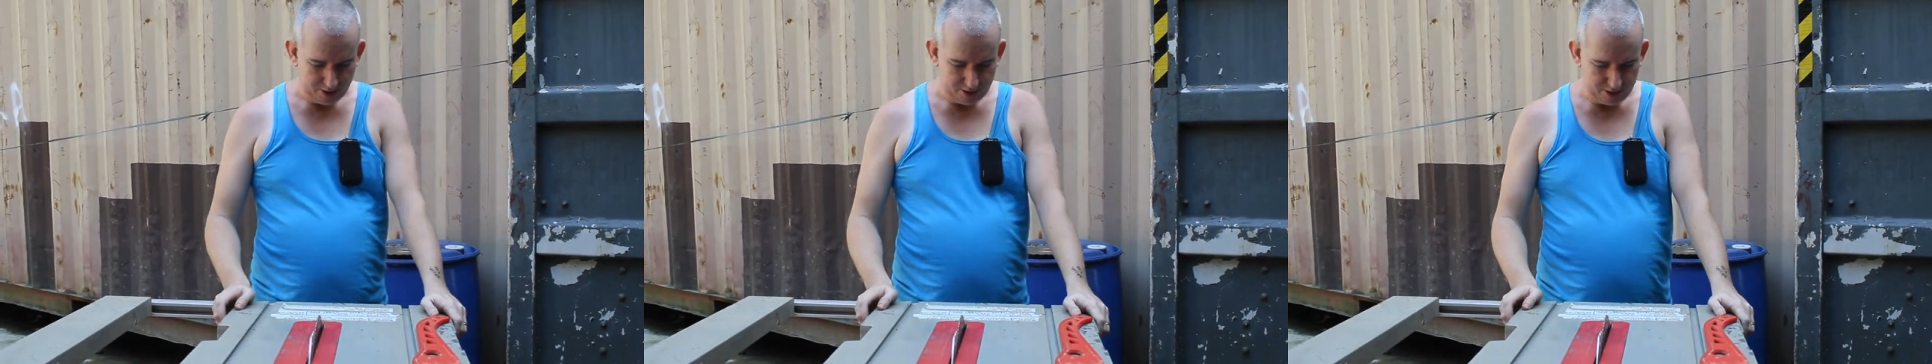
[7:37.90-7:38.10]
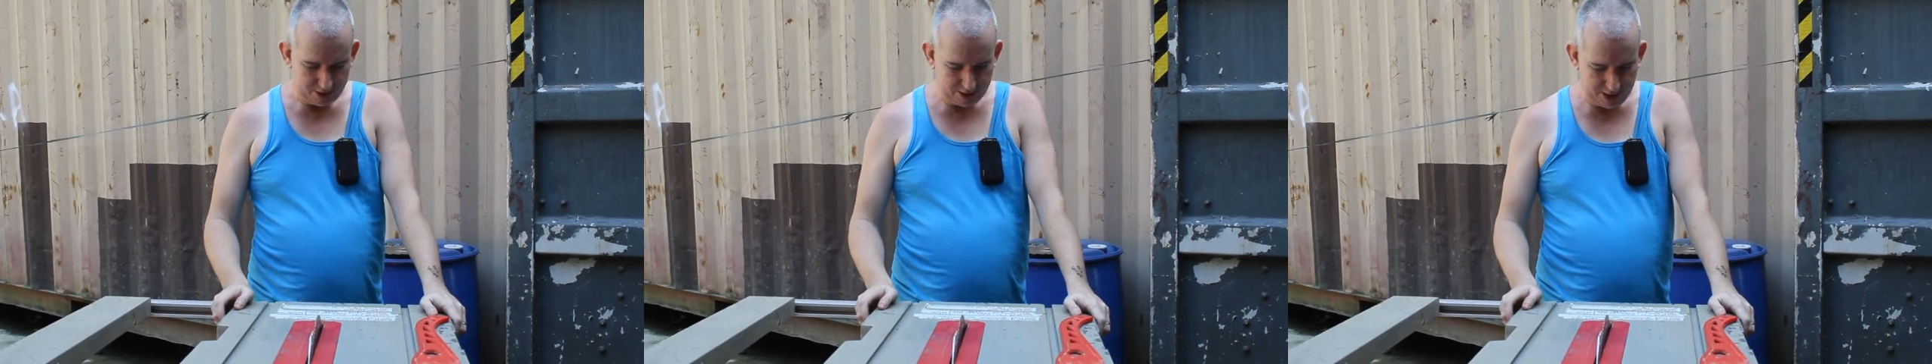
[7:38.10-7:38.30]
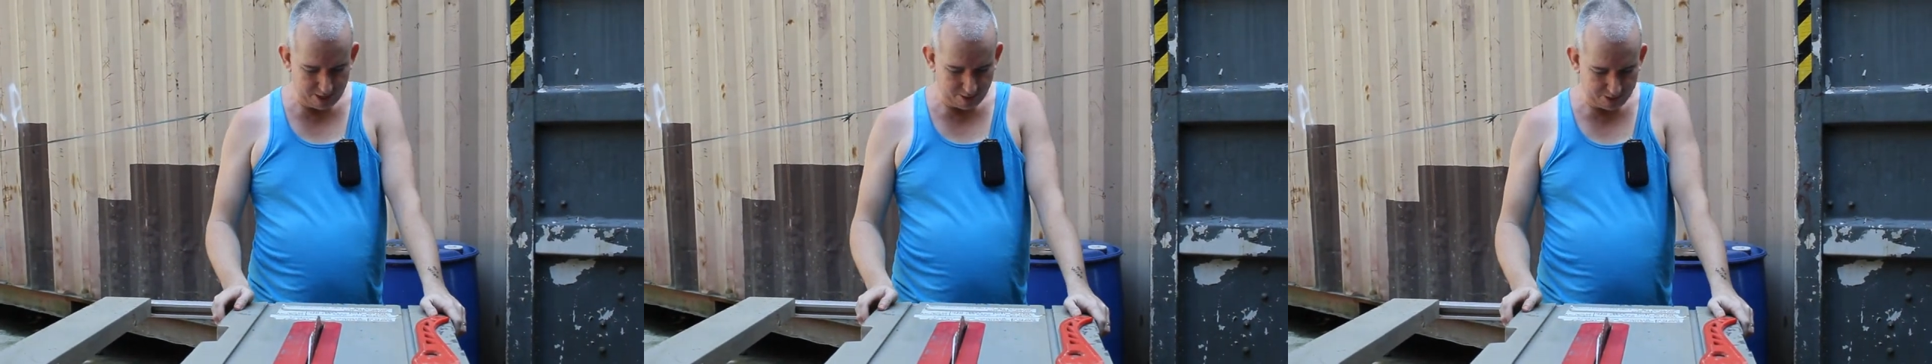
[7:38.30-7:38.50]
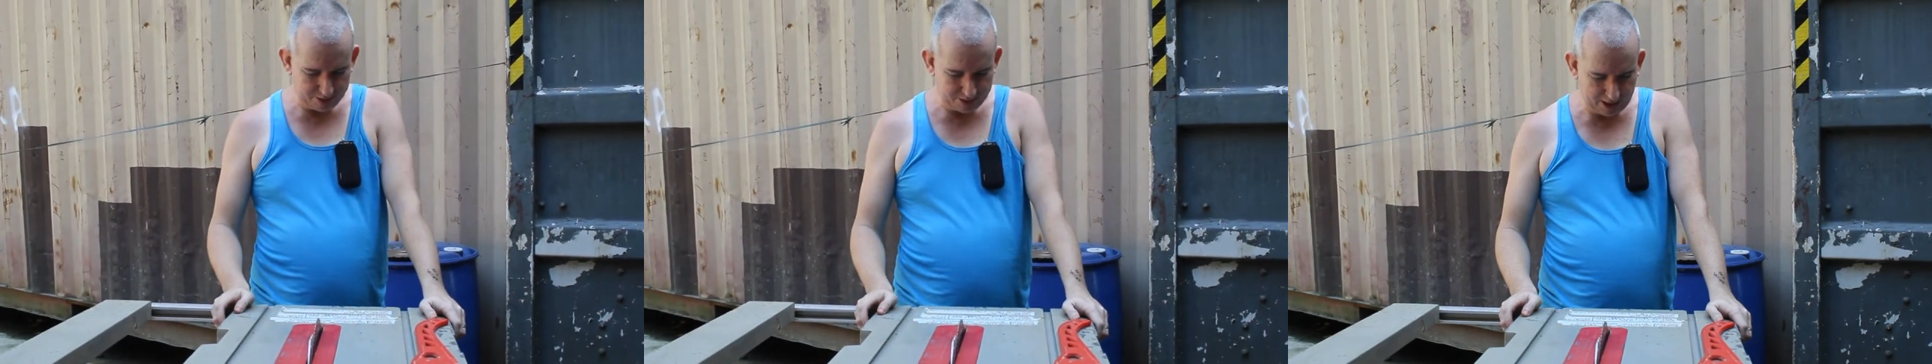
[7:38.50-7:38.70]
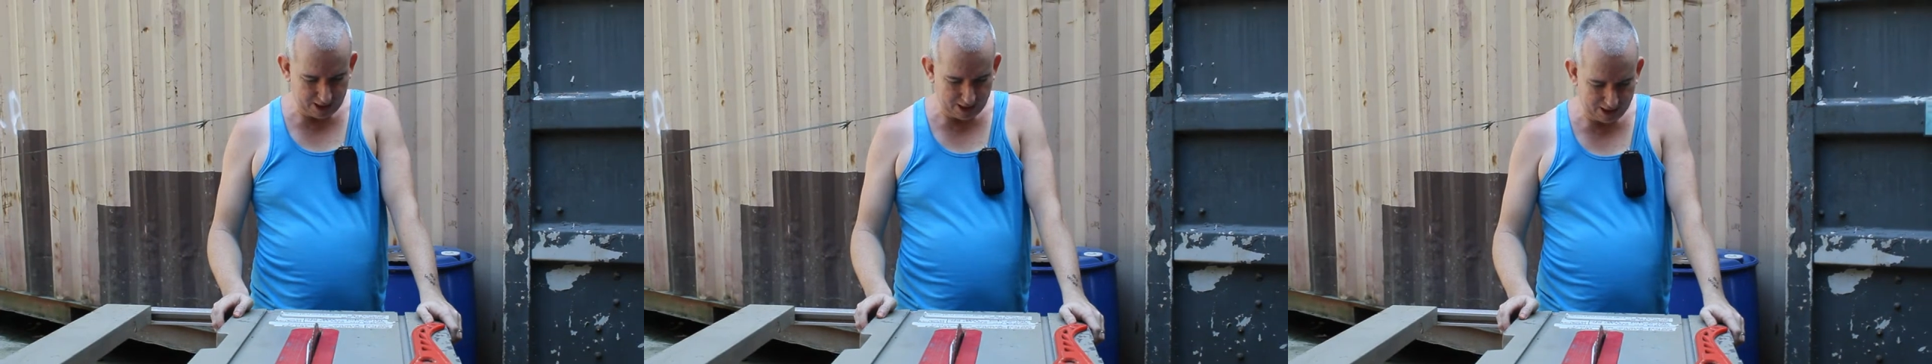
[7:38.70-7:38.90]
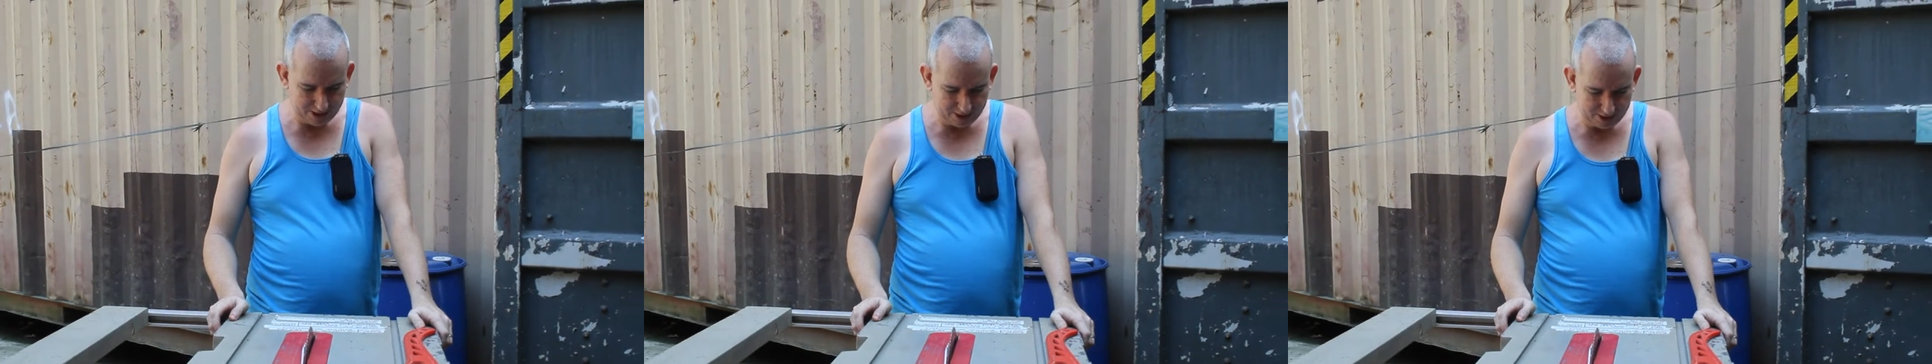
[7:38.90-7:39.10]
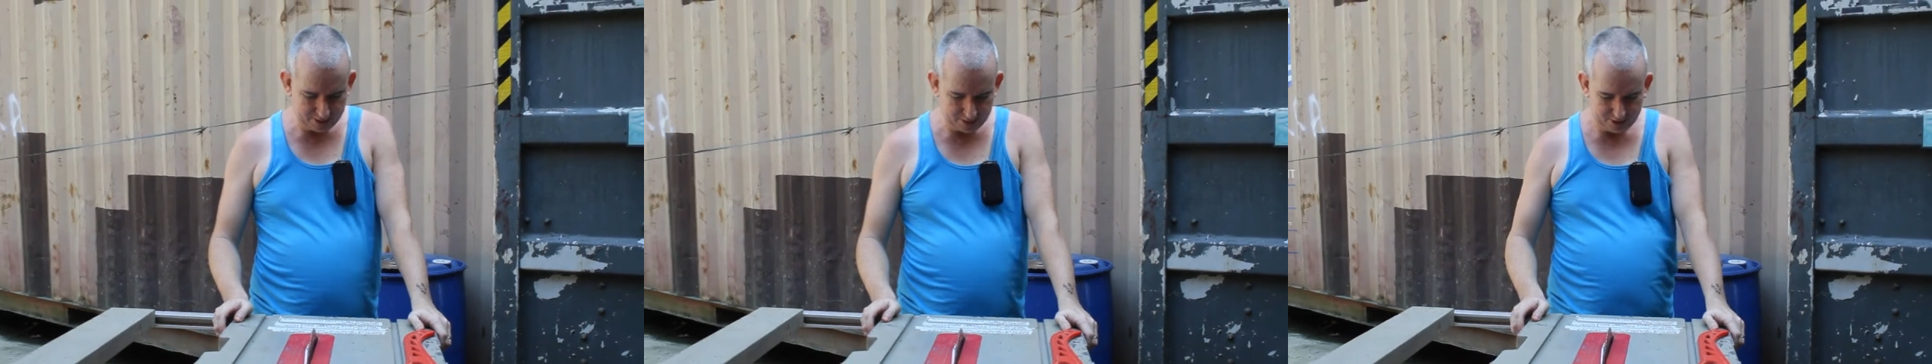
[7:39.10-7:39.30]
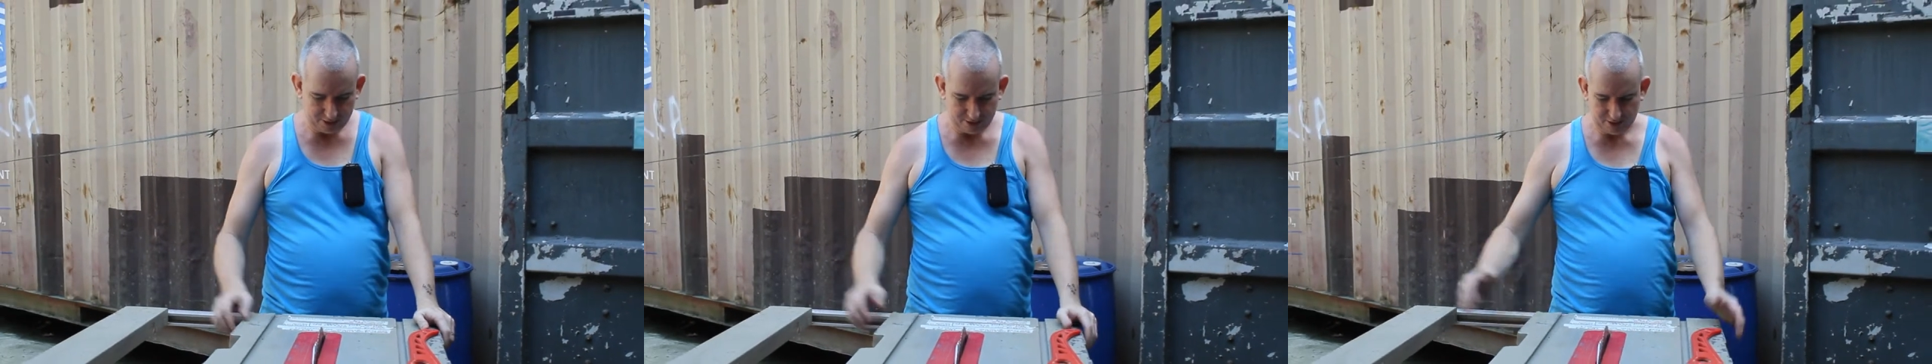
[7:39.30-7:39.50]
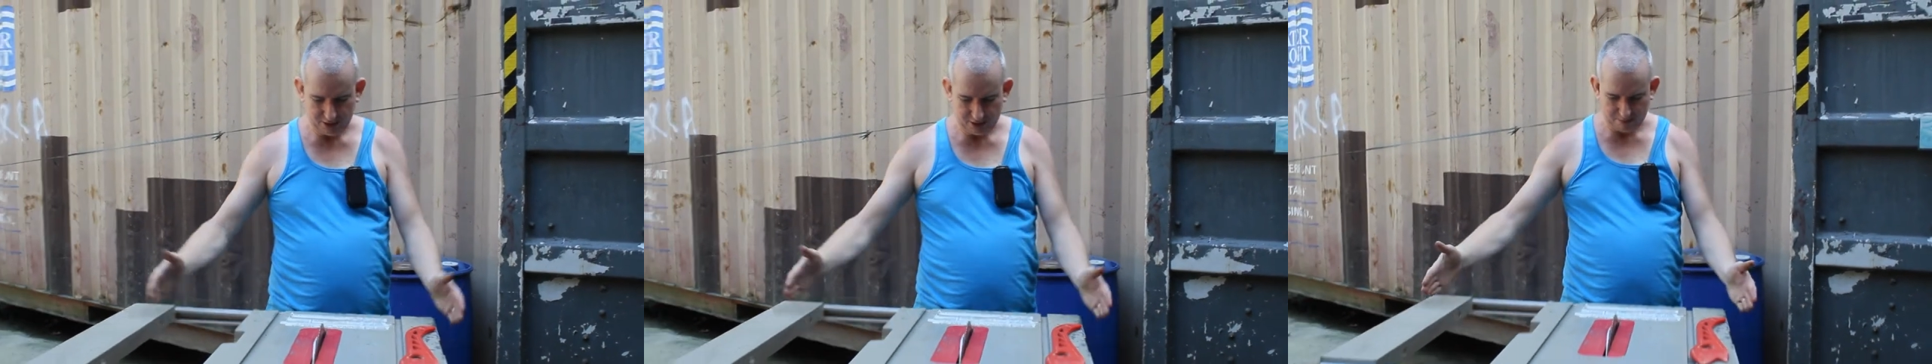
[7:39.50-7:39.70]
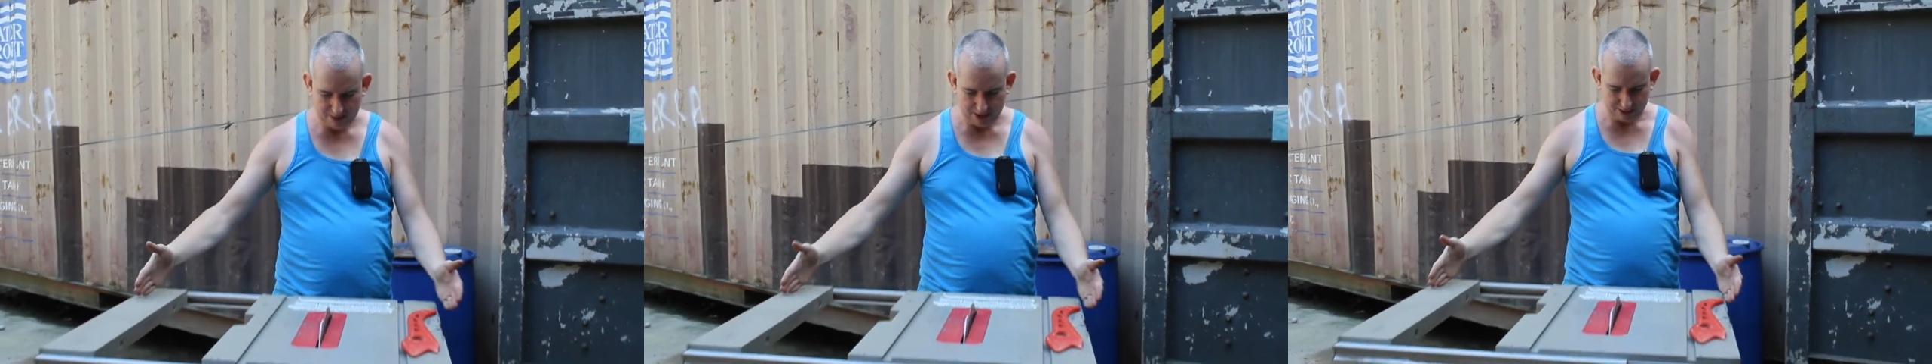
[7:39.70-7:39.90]
The table size
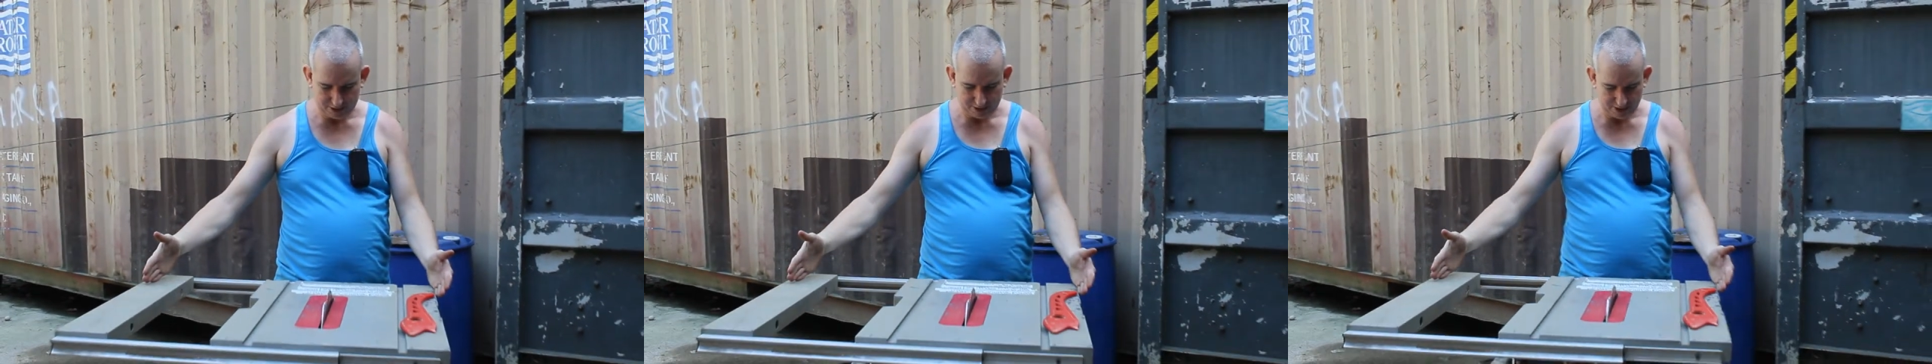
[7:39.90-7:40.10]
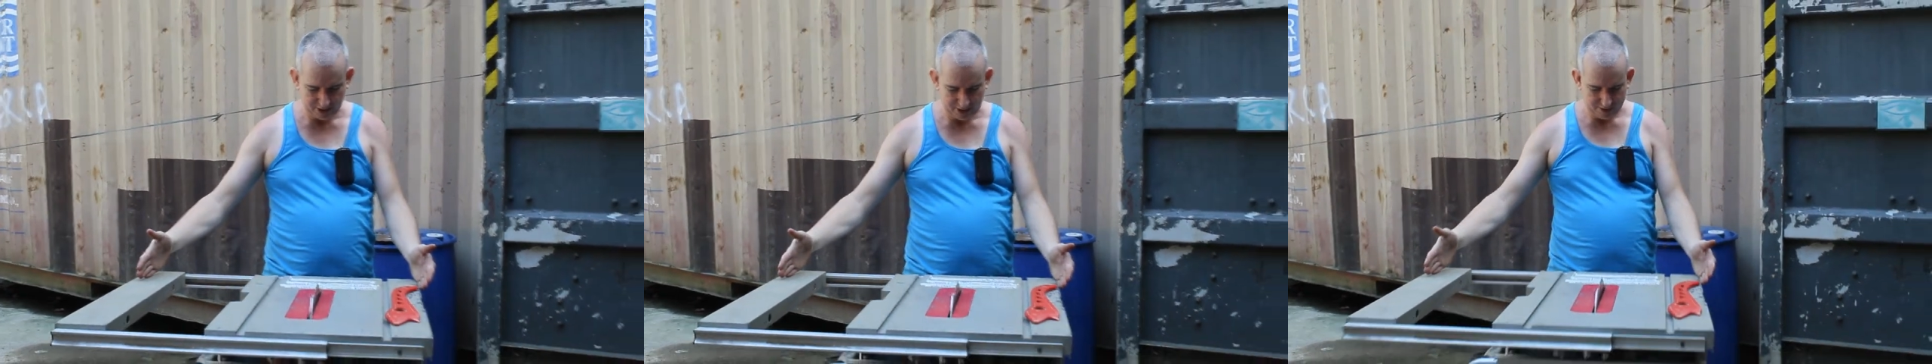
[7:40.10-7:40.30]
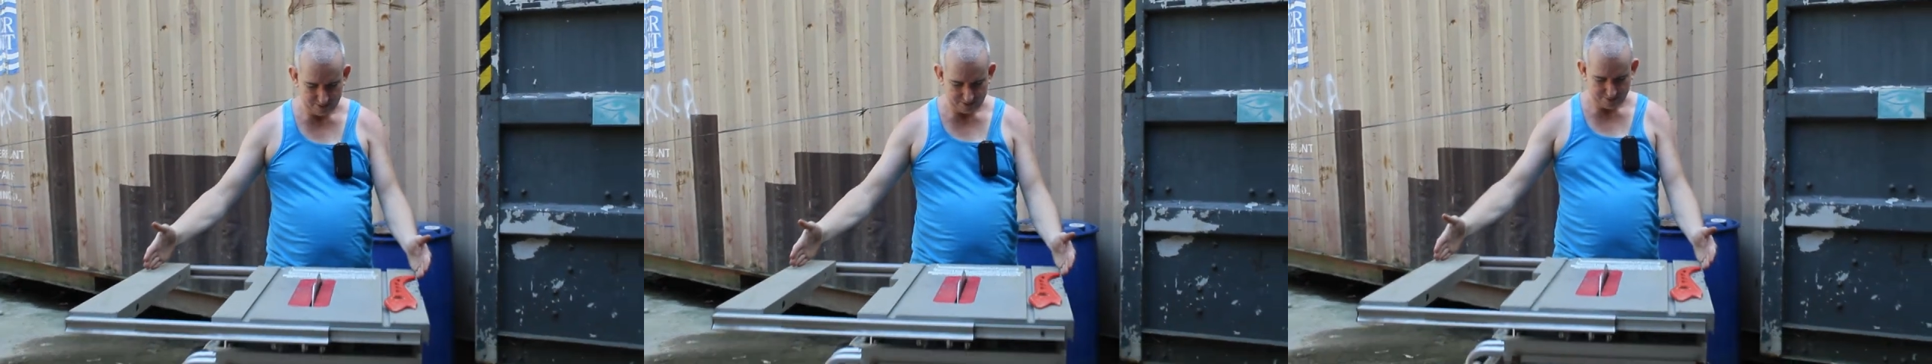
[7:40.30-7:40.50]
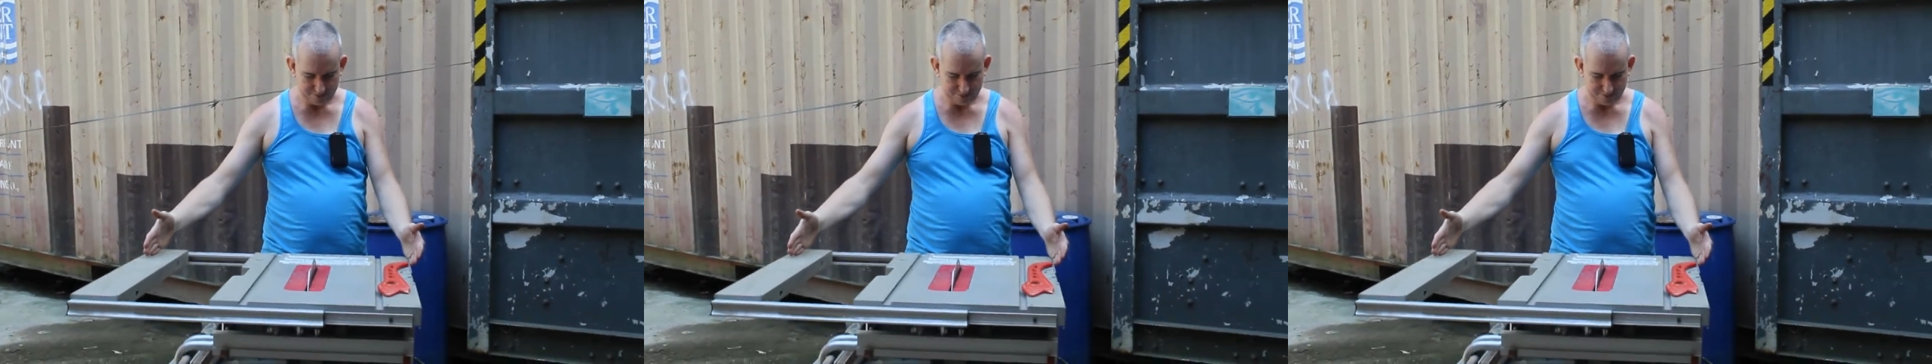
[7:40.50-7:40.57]
capacity